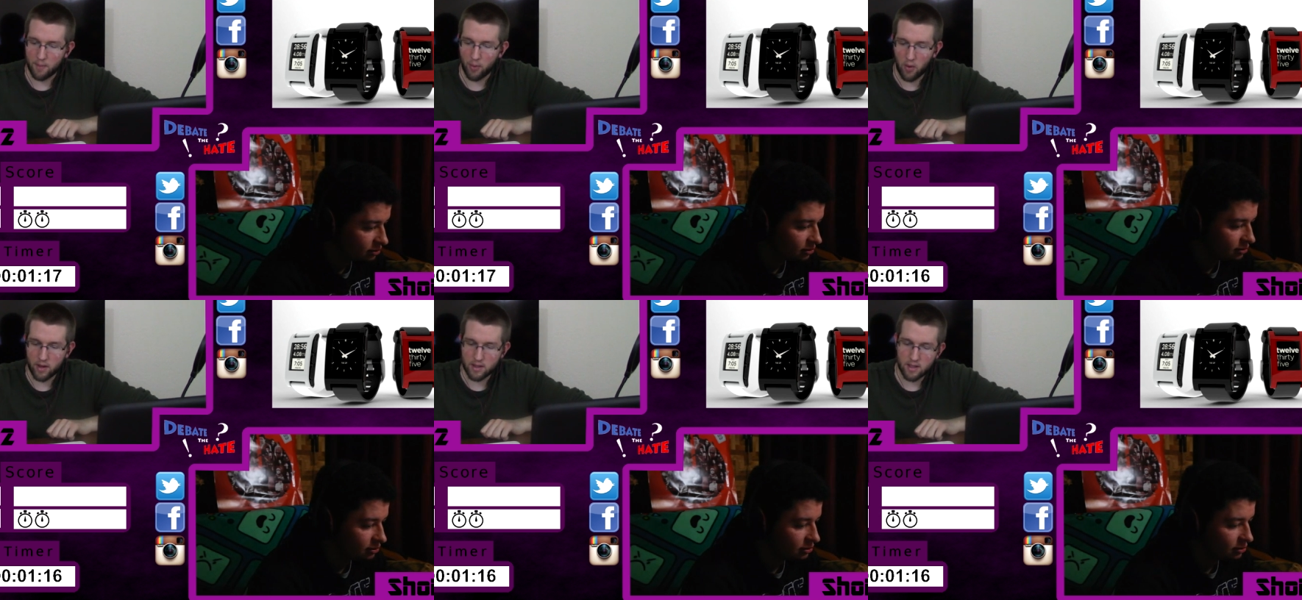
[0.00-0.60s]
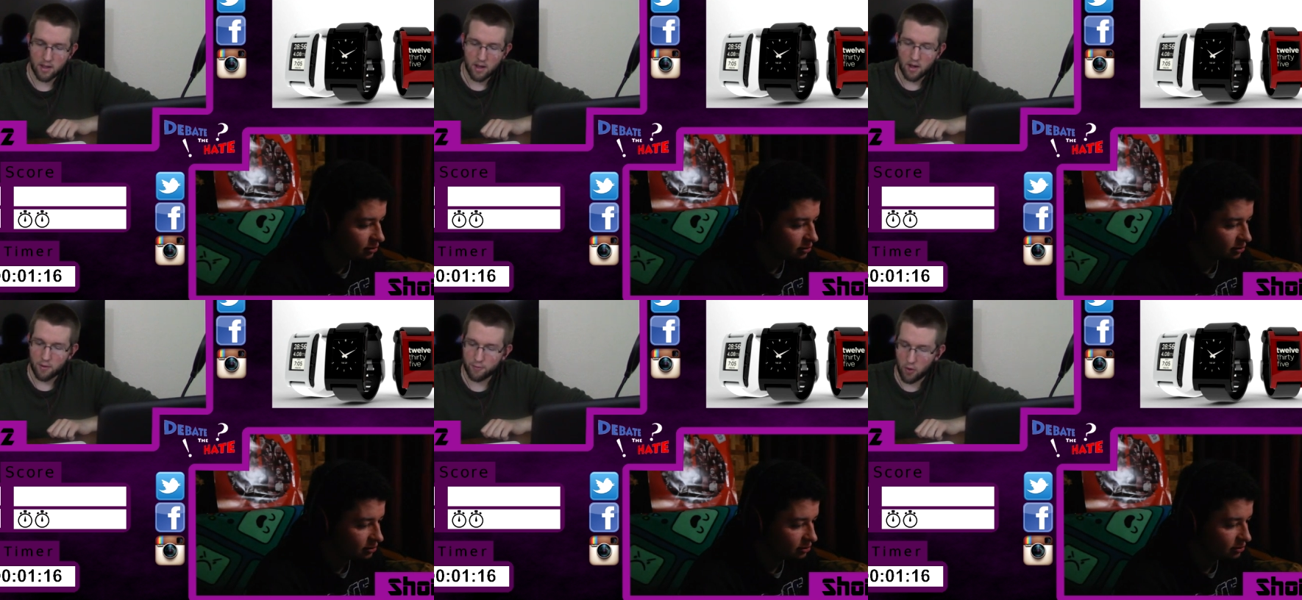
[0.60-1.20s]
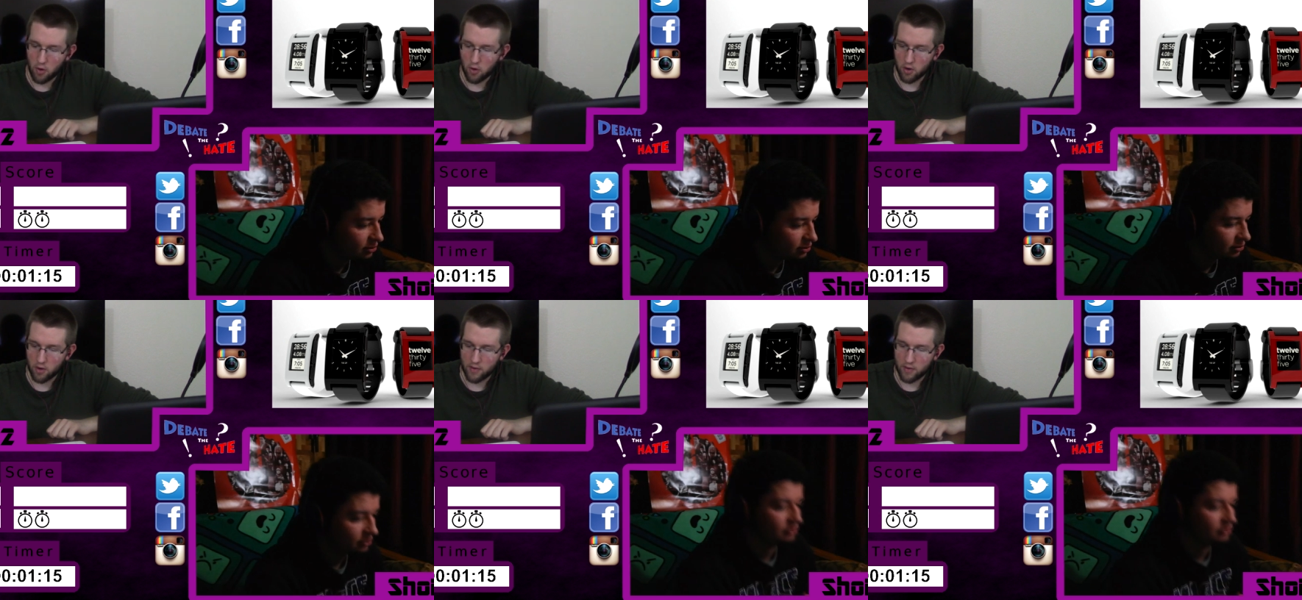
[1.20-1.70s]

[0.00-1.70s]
Speaker 1: point for